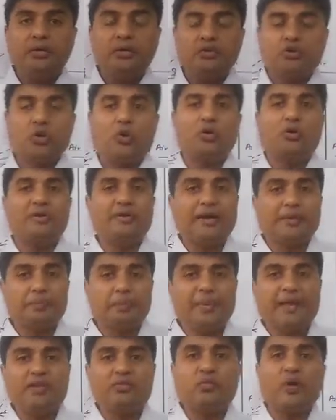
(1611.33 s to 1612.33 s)
So that
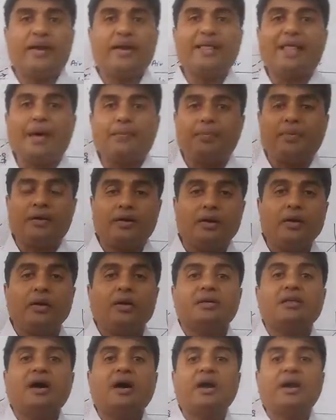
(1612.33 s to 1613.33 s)
means what has happened,
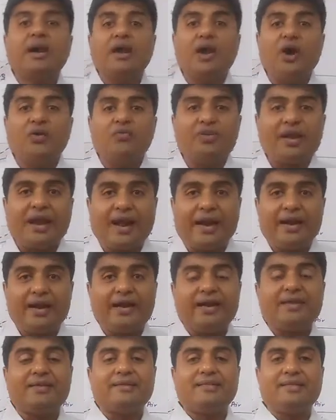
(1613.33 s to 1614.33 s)
the ray of
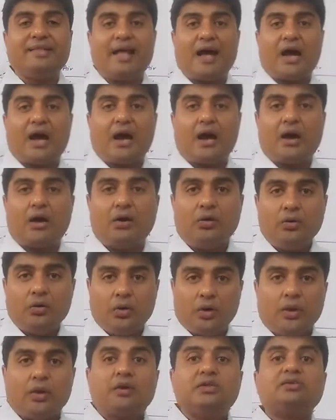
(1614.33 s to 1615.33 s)
light is now,